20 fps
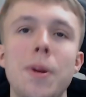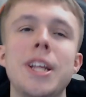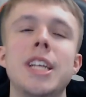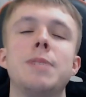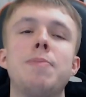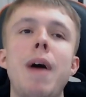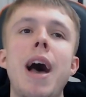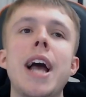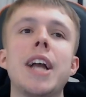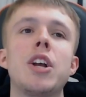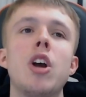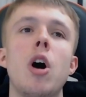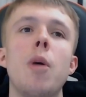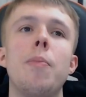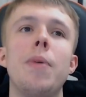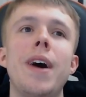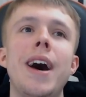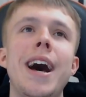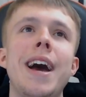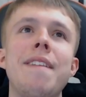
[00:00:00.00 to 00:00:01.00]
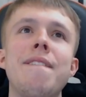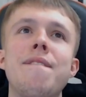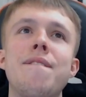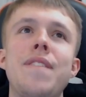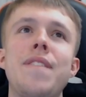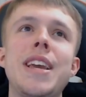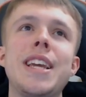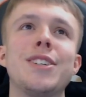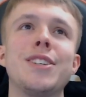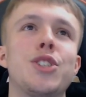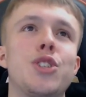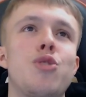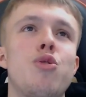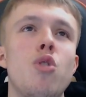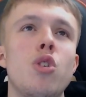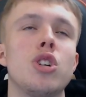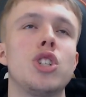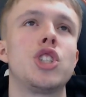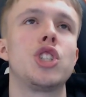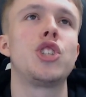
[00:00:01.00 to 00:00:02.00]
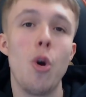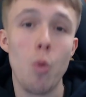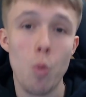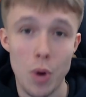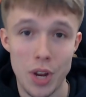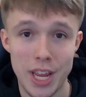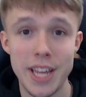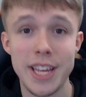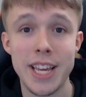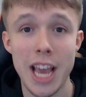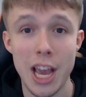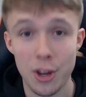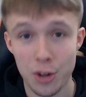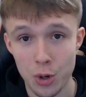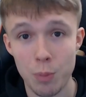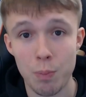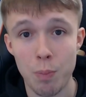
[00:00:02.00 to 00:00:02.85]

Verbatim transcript: this pack up, and fingers crossed we can get a good